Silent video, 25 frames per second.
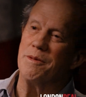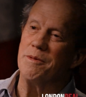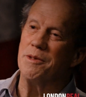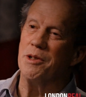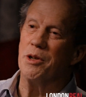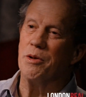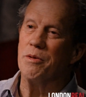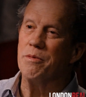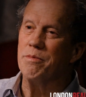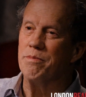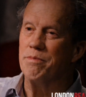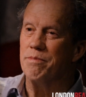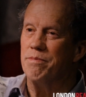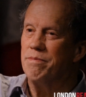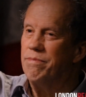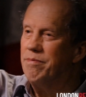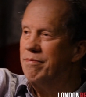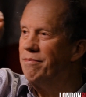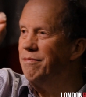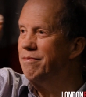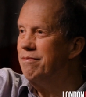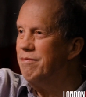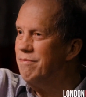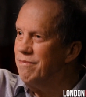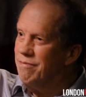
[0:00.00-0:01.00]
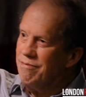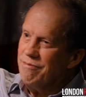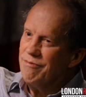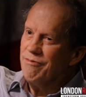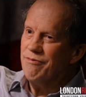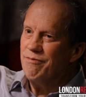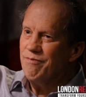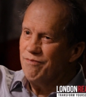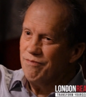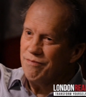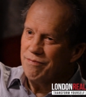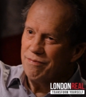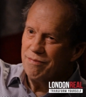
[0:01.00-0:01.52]
you know,
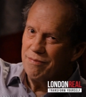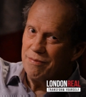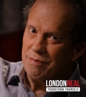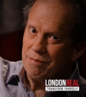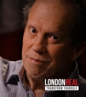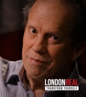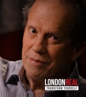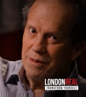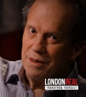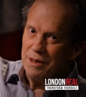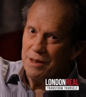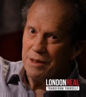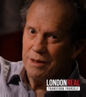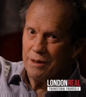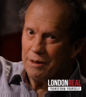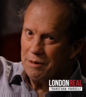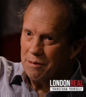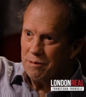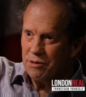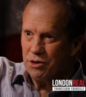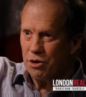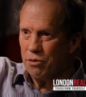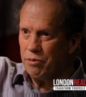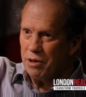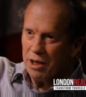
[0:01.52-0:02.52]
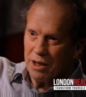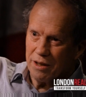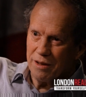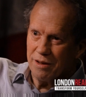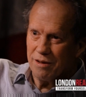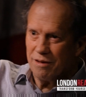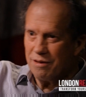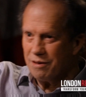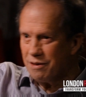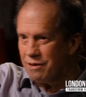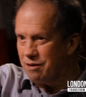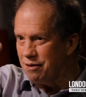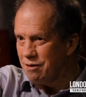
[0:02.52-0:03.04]
uh,
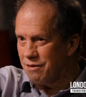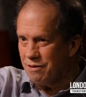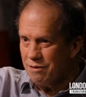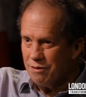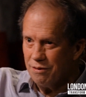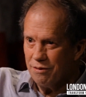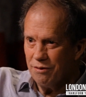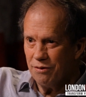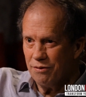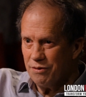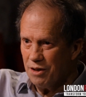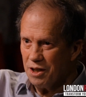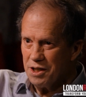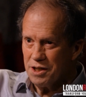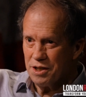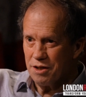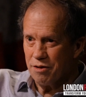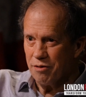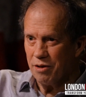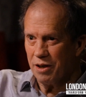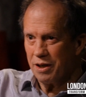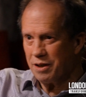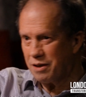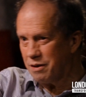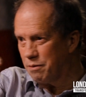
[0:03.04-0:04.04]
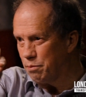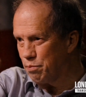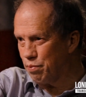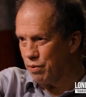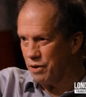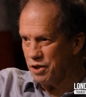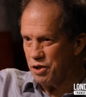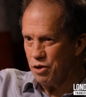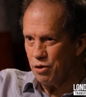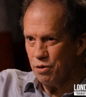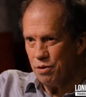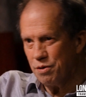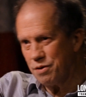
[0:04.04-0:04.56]
director, vice director,
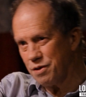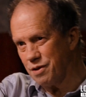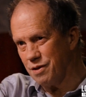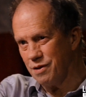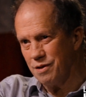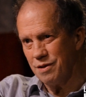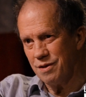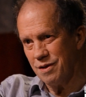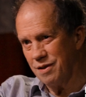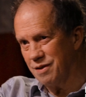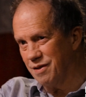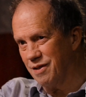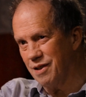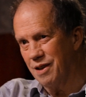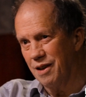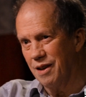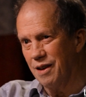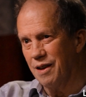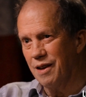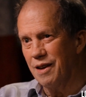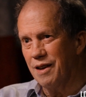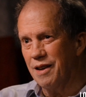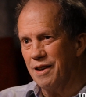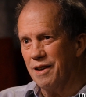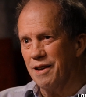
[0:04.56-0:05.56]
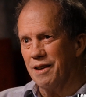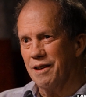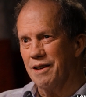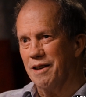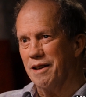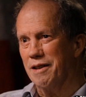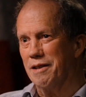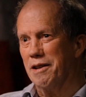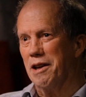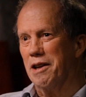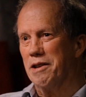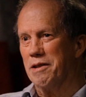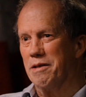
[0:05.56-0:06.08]
producers, and
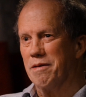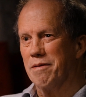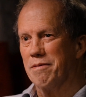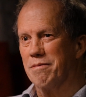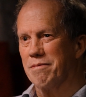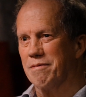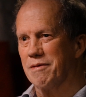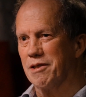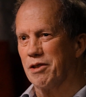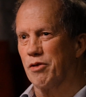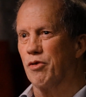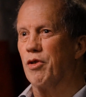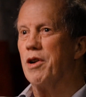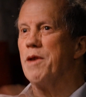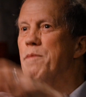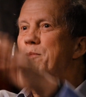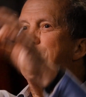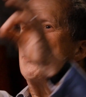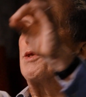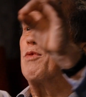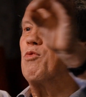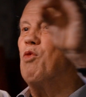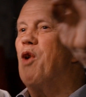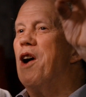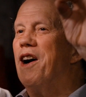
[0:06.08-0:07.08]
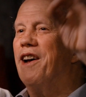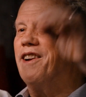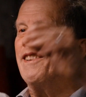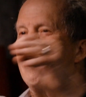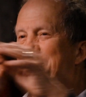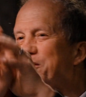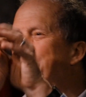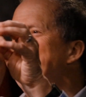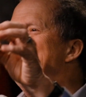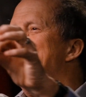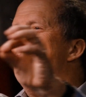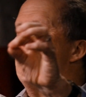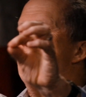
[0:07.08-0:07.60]
and then grips
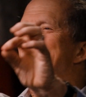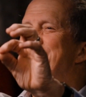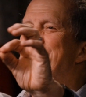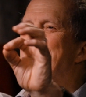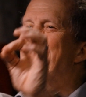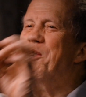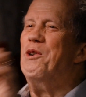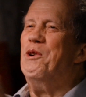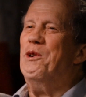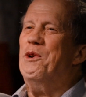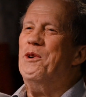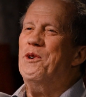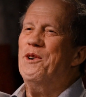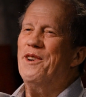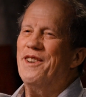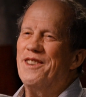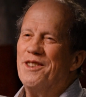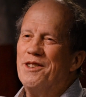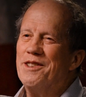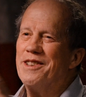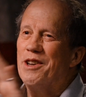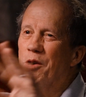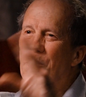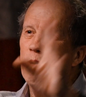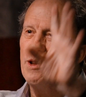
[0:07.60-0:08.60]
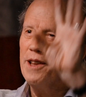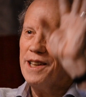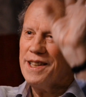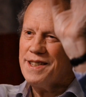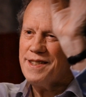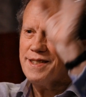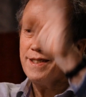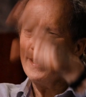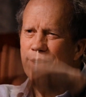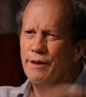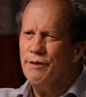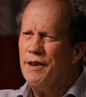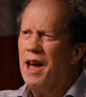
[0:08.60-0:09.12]
one, grips two, and all, you know, all that
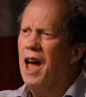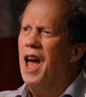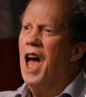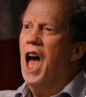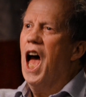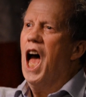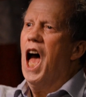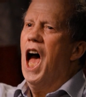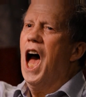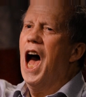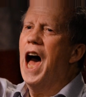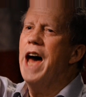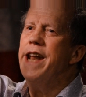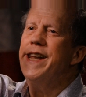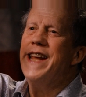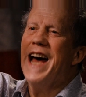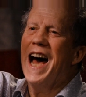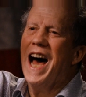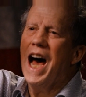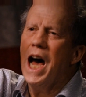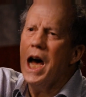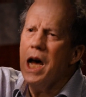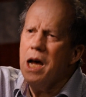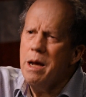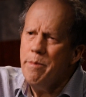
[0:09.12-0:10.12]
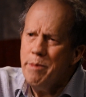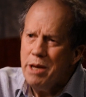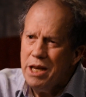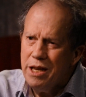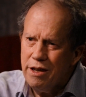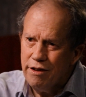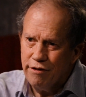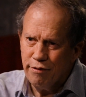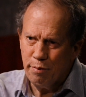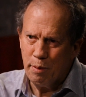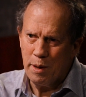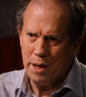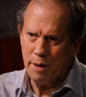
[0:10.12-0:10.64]
stuff. An army
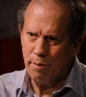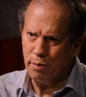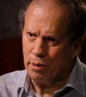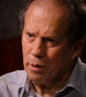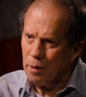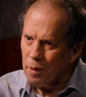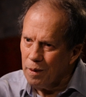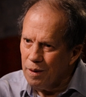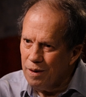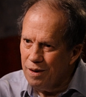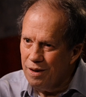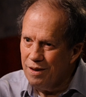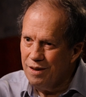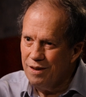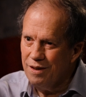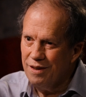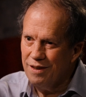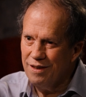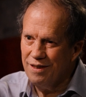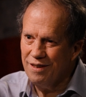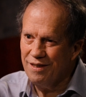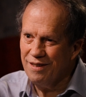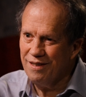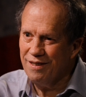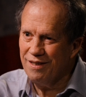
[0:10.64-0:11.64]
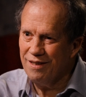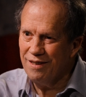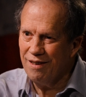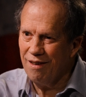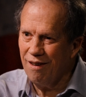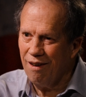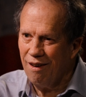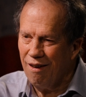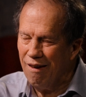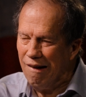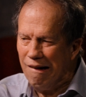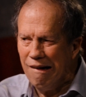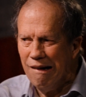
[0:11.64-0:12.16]
of people.
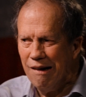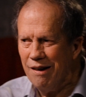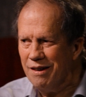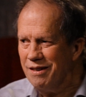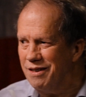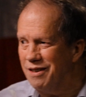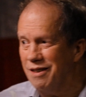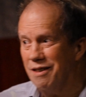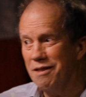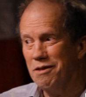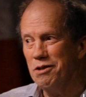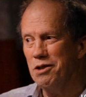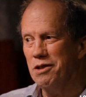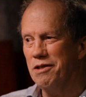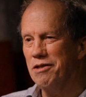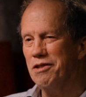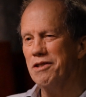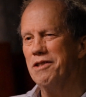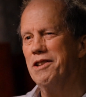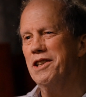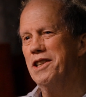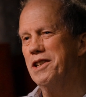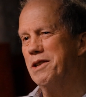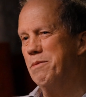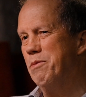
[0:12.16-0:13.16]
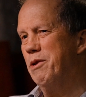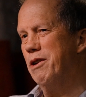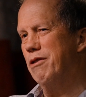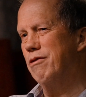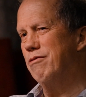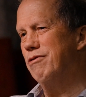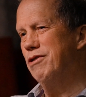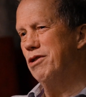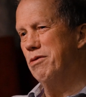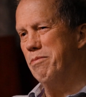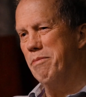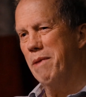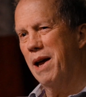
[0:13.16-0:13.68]
Uh, you, you need to be a
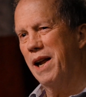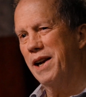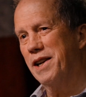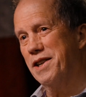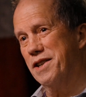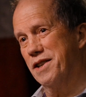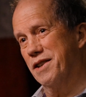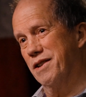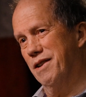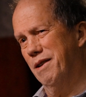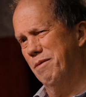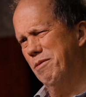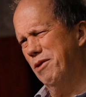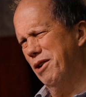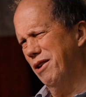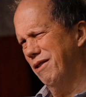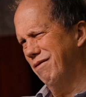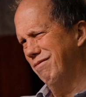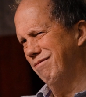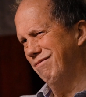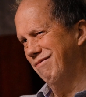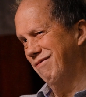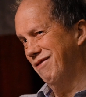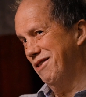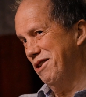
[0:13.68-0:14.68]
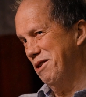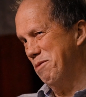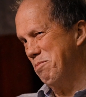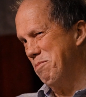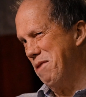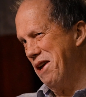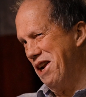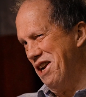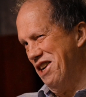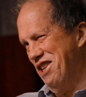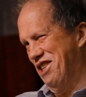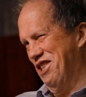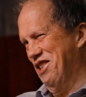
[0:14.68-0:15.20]
real manager. I'm not a
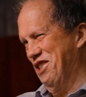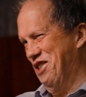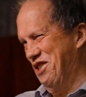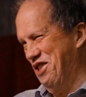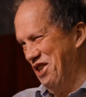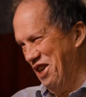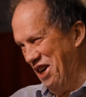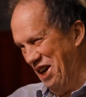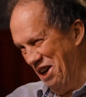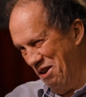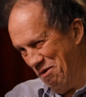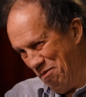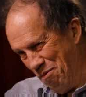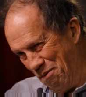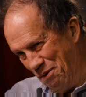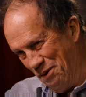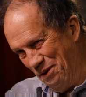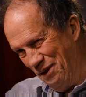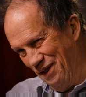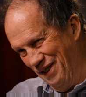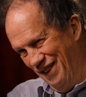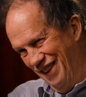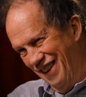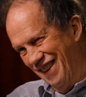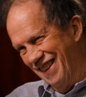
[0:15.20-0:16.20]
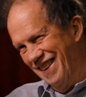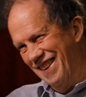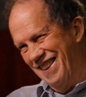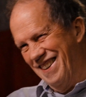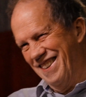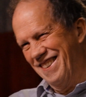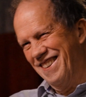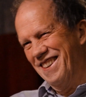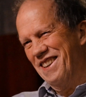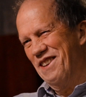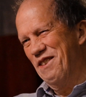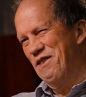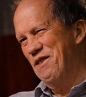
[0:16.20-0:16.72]
manager type.
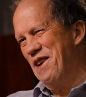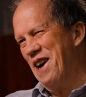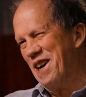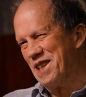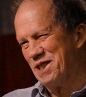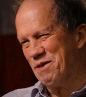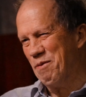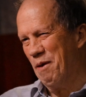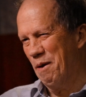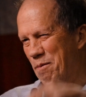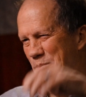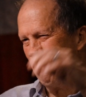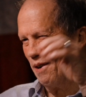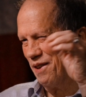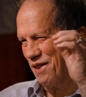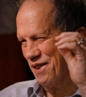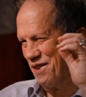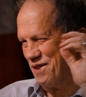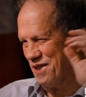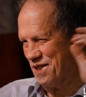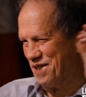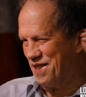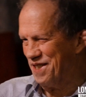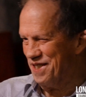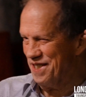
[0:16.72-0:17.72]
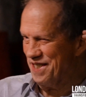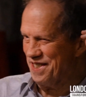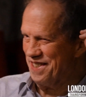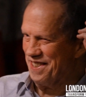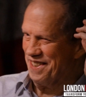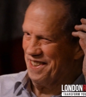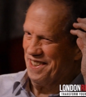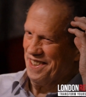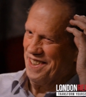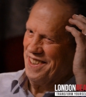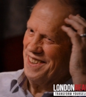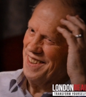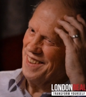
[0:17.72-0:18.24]
ask my brother or
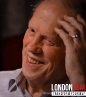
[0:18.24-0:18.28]
sister.